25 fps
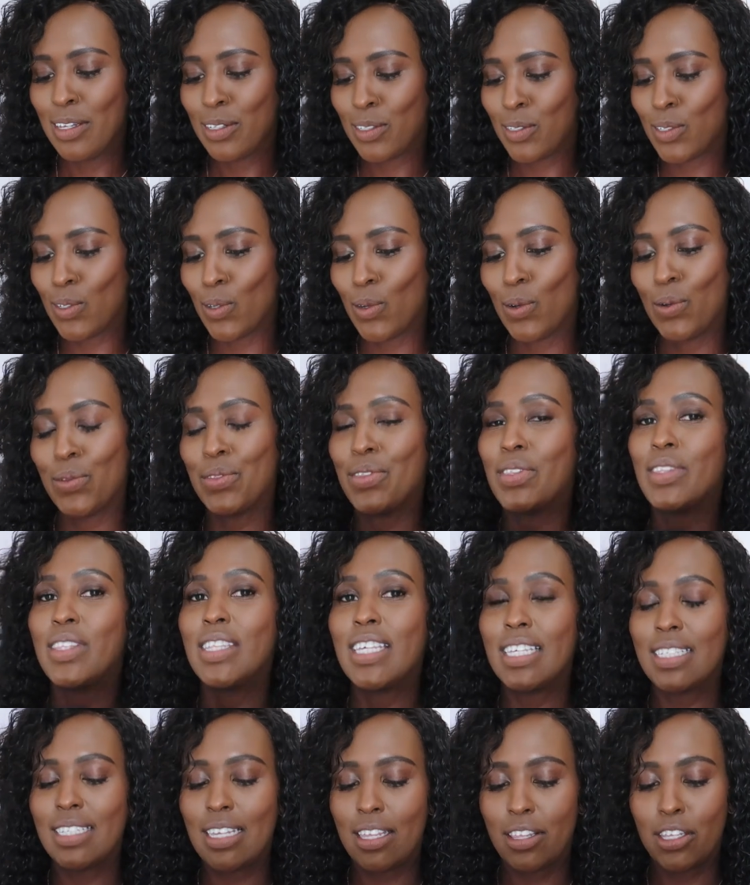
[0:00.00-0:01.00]
So
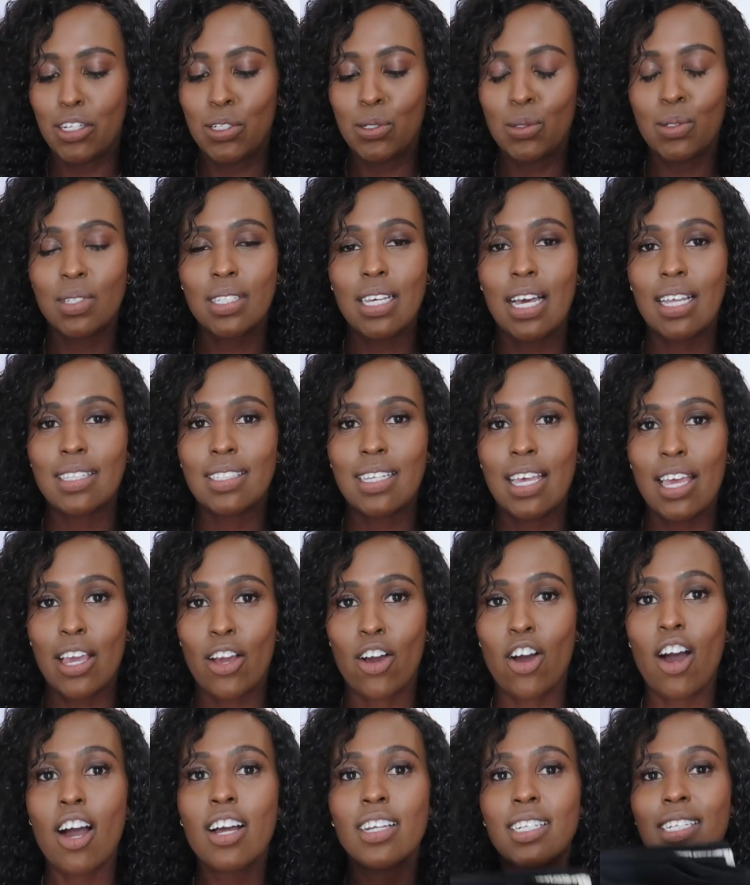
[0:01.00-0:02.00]
these are the two skirts I
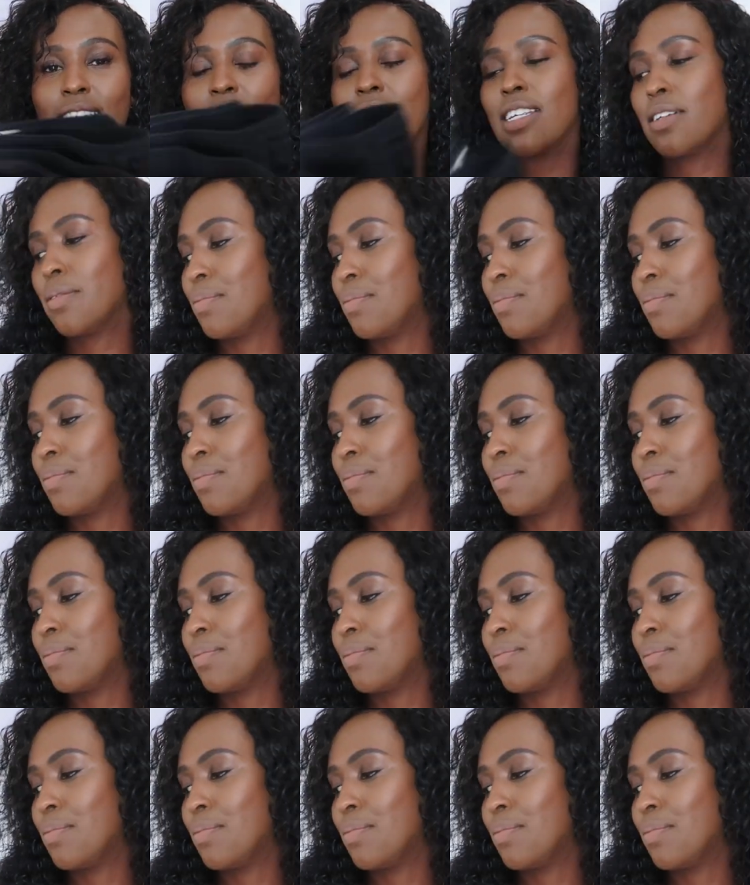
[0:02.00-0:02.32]
got.